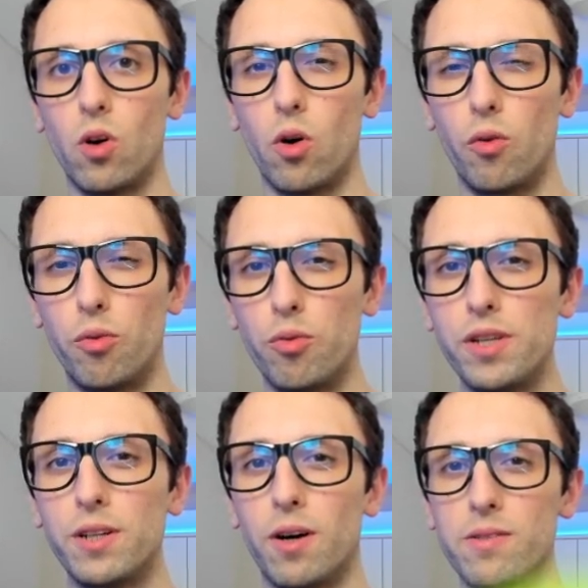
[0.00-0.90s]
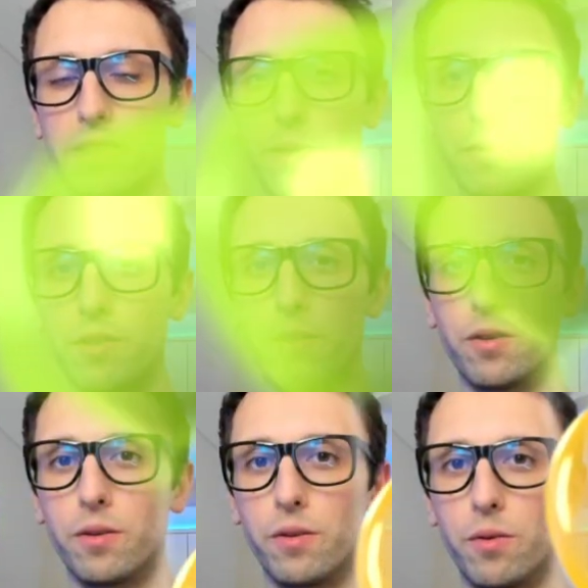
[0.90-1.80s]
or 3 concepts
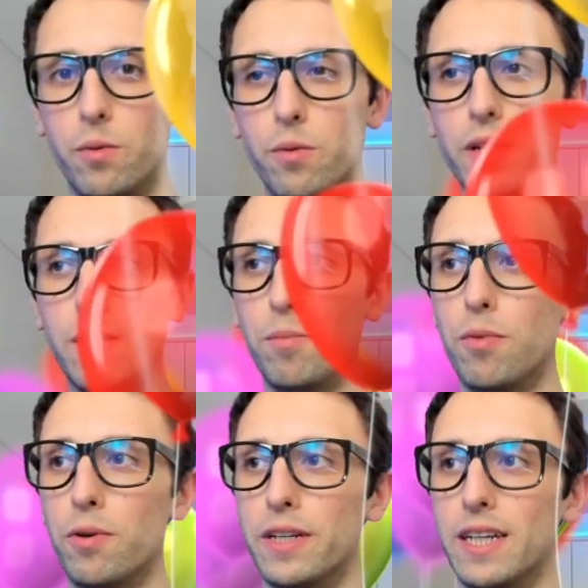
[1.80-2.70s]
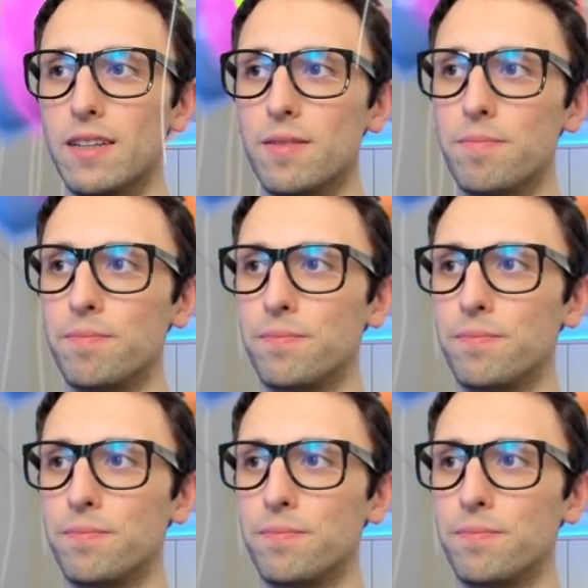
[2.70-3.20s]
are really important.